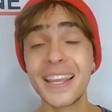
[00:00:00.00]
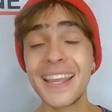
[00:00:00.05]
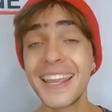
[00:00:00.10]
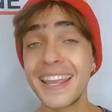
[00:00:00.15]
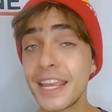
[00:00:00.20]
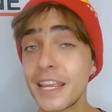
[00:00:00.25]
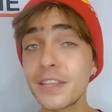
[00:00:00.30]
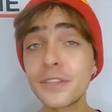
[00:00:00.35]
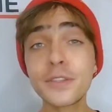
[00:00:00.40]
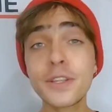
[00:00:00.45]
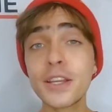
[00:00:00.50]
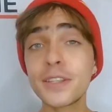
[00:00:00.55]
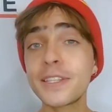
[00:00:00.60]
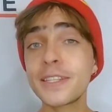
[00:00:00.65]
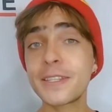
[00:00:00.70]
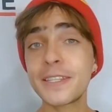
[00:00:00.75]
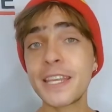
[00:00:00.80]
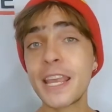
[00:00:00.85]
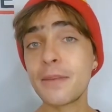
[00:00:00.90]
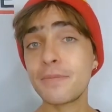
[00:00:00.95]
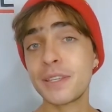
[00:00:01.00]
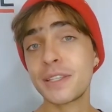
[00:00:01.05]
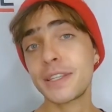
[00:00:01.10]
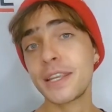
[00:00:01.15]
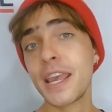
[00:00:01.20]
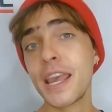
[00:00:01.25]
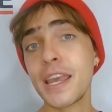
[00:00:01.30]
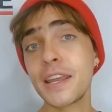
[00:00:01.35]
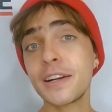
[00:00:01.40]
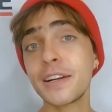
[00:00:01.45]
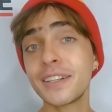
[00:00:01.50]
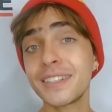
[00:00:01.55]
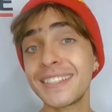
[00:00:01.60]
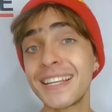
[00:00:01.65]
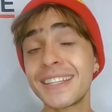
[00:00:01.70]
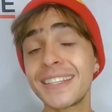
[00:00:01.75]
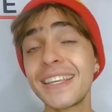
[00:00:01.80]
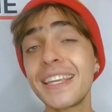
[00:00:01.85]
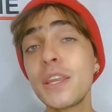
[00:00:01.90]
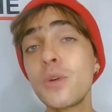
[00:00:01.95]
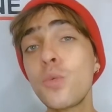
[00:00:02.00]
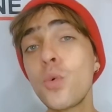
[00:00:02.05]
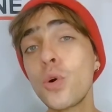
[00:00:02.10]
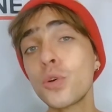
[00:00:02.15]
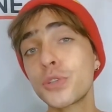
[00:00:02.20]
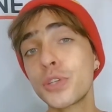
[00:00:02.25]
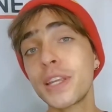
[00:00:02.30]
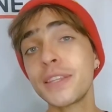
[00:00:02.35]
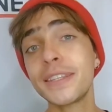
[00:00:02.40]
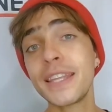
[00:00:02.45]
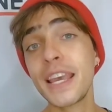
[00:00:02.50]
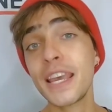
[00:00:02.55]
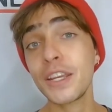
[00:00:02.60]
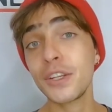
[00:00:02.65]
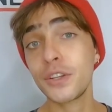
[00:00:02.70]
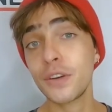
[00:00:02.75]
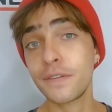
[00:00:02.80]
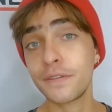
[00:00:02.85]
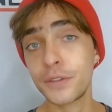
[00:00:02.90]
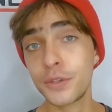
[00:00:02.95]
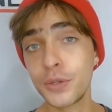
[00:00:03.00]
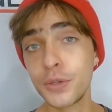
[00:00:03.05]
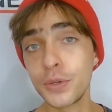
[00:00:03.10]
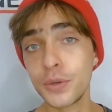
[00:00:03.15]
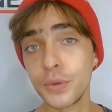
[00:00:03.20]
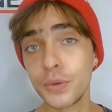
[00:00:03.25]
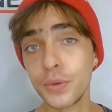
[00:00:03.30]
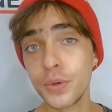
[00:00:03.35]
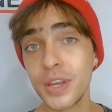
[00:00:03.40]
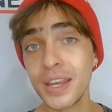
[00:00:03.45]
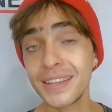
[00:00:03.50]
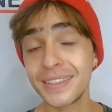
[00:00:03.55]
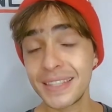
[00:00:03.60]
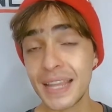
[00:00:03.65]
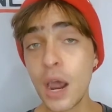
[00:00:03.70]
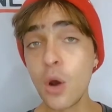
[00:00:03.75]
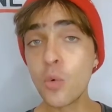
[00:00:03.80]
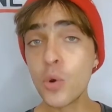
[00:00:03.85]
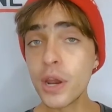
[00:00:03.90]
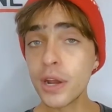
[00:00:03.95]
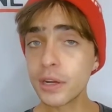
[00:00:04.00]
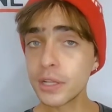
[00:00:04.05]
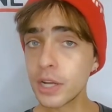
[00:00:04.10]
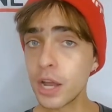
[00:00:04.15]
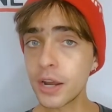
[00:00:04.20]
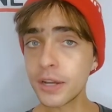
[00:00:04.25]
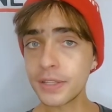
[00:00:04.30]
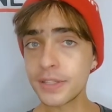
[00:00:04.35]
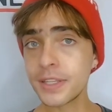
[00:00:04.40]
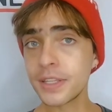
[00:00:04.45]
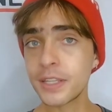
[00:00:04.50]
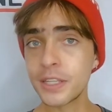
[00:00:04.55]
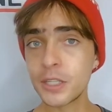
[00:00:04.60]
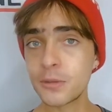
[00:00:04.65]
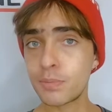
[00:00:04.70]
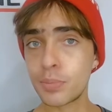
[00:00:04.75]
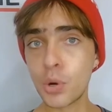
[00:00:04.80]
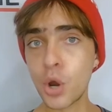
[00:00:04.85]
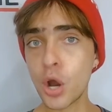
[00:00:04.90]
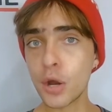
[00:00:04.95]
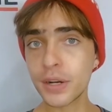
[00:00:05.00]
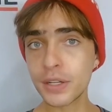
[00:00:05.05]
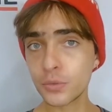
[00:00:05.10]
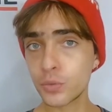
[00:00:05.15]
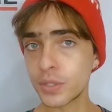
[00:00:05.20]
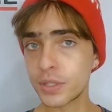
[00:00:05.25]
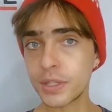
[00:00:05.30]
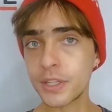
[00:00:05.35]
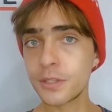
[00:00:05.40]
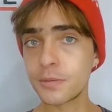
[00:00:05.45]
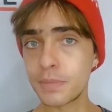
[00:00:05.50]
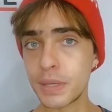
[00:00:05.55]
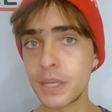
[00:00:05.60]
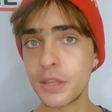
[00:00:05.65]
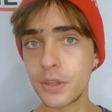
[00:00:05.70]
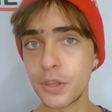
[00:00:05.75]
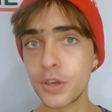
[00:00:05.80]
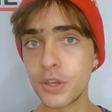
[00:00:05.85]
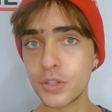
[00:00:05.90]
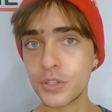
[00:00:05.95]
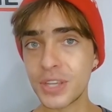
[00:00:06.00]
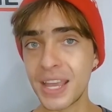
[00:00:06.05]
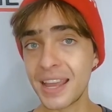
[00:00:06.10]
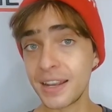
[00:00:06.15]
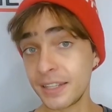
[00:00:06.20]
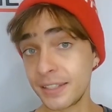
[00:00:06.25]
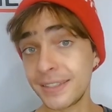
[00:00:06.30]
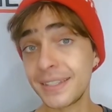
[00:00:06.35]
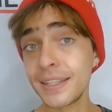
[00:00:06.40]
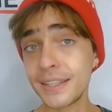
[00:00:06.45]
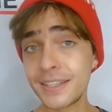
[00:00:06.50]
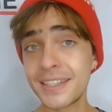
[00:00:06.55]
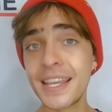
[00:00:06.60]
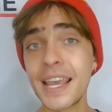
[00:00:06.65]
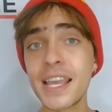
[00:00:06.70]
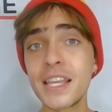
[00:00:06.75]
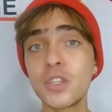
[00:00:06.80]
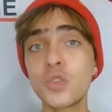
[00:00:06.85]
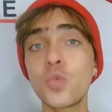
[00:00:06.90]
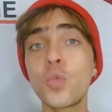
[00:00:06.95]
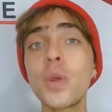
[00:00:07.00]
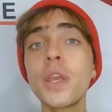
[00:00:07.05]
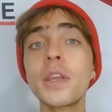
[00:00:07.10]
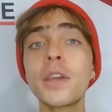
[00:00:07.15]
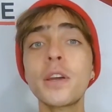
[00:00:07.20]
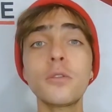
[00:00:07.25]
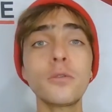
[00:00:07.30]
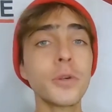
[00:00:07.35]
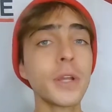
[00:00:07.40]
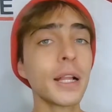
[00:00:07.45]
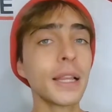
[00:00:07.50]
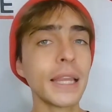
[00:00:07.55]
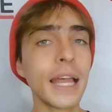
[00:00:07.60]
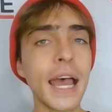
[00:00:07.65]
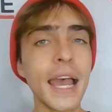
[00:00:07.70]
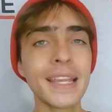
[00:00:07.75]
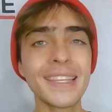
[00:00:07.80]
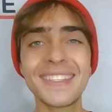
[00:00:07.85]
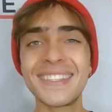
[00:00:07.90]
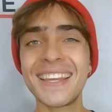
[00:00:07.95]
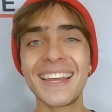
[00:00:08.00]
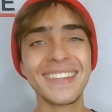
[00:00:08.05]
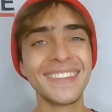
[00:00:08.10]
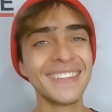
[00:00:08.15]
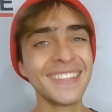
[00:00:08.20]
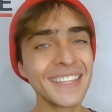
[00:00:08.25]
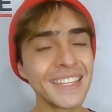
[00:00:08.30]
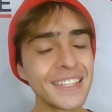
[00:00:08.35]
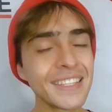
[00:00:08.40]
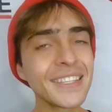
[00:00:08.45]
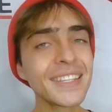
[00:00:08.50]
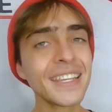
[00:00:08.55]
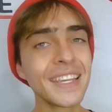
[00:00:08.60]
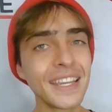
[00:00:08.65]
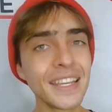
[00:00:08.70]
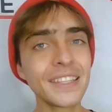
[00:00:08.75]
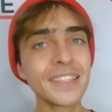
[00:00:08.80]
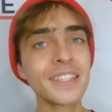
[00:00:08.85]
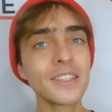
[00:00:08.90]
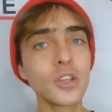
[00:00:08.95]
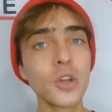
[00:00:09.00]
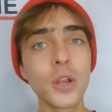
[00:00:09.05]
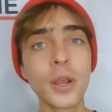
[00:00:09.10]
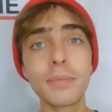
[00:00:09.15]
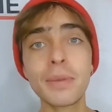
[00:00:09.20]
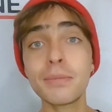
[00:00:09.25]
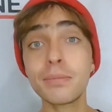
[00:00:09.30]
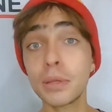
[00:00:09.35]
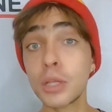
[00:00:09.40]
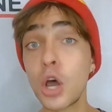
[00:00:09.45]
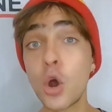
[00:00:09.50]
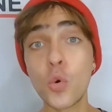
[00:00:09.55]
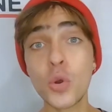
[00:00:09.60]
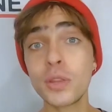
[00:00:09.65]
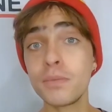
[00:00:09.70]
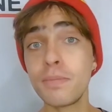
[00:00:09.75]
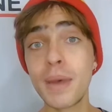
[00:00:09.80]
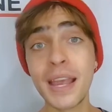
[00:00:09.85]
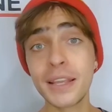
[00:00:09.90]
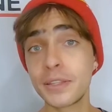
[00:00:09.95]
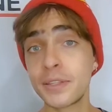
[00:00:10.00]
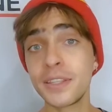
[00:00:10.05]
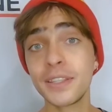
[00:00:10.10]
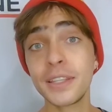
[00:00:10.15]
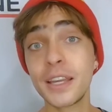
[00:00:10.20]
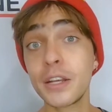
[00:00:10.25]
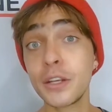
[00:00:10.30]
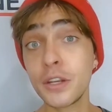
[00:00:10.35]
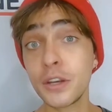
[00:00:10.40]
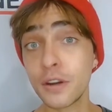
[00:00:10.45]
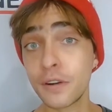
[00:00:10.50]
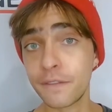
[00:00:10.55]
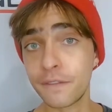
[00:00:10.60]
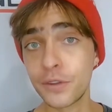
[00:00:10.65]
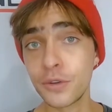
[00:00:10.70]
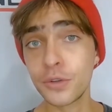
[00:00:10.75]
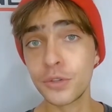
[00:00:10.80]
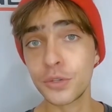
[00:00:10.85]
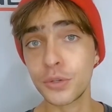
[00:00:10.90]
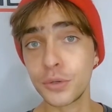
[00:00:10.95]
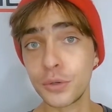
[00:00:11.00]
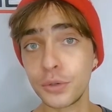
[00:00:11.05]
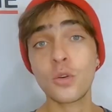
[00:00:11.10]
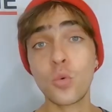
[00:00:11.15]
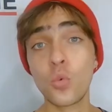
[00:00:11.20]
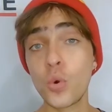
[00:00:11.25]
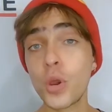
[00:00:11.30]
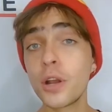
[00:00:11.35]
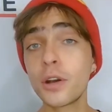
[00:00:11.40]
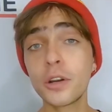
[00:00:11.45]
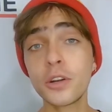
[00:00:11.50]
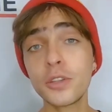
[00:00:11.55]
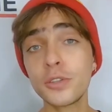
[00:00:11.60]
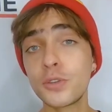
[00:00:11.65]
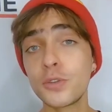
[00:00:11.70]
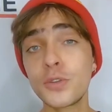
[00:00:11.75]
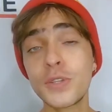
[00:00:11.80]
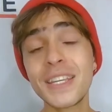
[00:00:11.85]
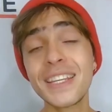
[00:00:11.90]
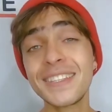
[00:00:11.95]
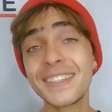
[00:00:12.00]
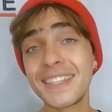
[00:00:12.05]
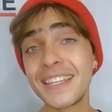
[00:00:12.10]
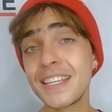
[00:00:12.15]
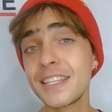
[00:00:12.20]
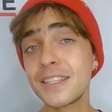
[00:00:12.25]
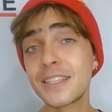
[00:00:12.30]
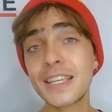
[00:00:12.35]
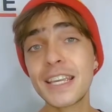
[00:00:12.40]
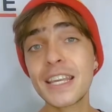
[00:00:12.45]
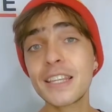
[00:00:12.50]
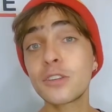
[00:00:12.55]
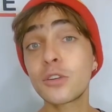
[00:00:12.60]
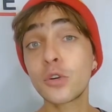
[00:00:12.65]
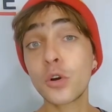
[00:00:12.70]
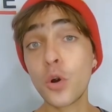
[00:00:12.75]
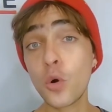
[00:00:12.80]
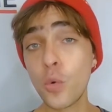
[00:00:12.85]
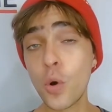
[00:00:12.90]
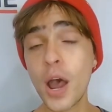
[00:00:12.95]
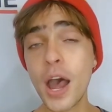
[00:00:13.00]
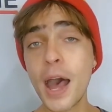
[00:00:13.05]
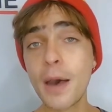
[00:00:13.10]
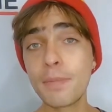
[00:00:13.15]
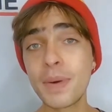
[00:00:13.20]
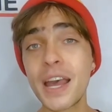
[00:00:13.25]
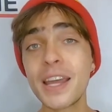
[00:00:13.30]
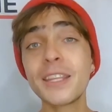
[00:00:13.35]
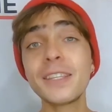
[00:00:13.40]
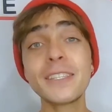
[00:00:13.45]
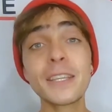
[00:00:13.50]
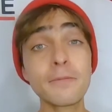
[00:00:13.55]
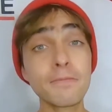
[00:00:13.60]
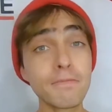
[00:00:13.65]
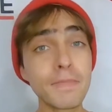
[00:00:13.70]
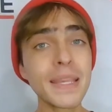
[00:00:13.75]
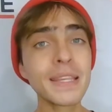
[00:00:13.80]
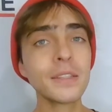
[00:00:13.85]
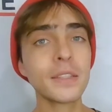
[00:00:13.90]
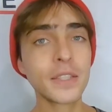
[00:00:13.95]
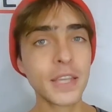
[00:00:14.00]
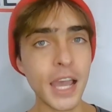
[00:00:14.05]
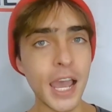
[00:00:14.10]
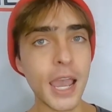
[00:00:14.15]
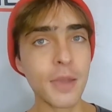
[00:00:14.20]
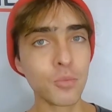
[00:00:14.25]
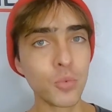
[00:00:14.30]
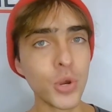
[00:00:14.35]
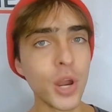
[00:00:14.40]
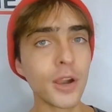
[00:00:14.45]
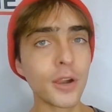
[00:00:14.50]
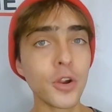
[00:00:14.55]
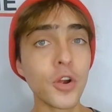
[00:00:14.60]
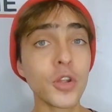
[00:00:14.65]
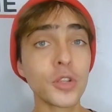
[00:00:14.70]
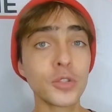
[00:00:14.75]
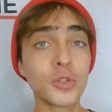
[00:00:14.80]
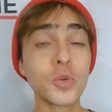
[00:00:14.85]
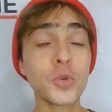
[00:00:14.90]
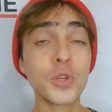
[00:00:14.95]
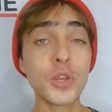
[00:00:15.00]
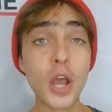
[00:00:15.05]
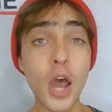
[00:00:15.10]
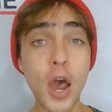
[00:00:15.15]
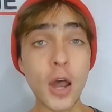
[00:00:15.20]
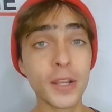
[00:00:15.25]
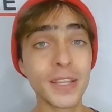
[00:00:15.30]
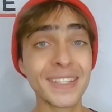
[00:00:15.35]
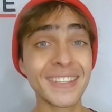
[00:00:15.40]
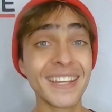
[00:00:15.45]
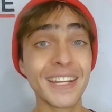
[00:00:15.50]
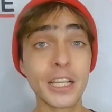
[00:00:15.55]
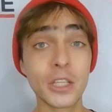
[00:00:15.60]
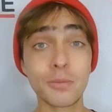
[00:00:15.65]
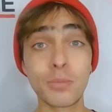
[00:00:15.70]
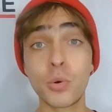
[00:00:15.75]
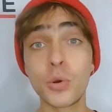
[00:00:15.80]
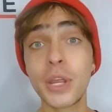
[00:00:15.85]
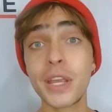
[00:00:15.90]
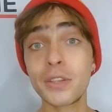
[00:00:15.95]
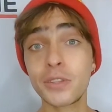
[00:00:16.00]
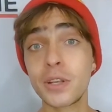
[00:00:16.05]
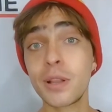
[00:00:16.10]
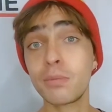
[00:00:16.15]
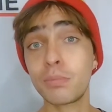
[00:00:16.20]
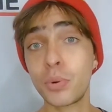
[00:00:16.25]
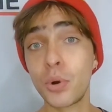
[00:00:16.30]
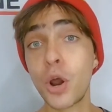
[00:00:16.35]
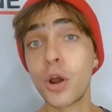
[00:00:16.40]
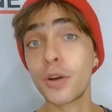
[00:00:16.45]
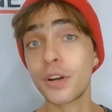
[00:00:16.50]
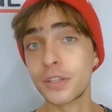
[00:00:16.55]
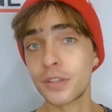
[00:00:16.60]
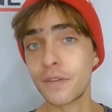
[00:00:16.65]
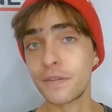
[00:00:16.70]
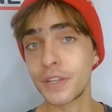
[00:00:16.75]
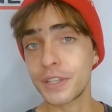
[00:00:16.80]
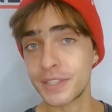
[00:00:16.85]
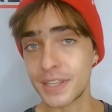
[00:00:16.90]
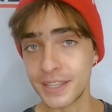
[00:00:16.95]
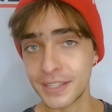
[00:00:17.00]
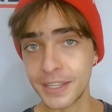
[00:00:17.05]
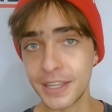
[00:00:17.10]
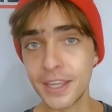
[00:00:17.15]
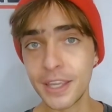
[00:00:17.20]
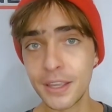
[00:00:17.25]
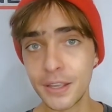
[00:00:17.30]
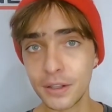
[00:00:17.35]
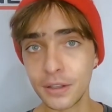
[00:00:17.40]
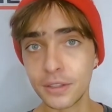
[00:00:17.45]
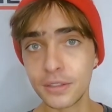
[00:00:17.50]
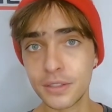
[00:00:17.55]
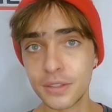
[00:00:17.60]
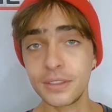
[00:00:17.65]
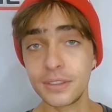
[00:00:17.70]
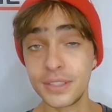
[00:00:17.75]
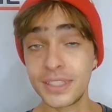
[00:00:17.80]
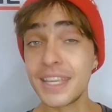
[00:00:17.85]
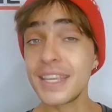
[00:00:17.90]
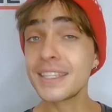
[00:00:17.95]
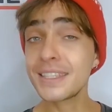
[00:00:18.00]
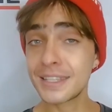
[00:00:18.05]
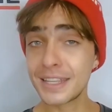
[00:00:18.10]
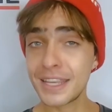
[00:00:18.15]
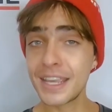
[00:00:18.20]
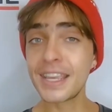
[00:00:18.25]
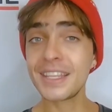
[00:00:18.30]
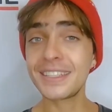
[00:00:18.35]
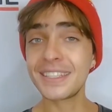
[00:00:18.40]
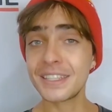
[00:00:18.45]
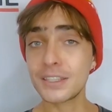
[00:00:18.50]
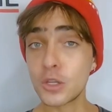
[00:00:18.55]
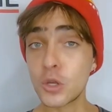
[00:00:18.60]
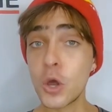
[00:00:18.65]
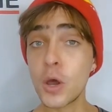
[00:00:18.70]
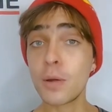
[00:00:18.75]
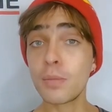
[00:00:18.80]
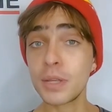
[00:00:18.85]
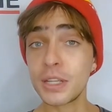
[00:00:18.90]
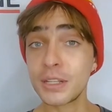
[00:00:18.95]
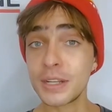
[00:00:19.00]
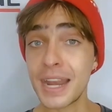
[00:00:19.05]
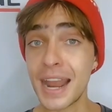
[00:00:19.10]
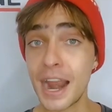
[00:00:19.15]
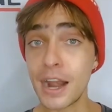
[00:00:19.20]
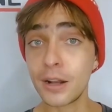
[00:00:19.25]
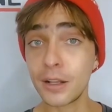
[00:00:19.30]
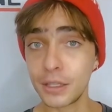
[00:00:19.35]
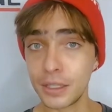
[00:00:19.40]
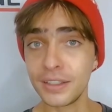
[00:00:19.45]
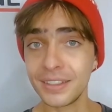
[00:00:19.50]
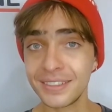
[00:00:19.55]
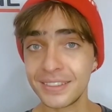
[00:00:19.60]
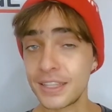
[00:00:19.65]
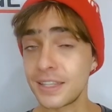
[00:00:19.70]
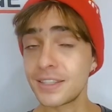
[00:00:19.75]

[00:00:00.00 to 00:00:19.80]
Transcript: He is not the same skater that he was at the age of two. Now we are noticing his progress with his videos, and in this sense we can realize that this kid is gonna be blowing minds in the near future. We are going to see this kid grow up, and in the meantime we are going to notice an exponential progress of his skills. This kid is gonna be gnarly, this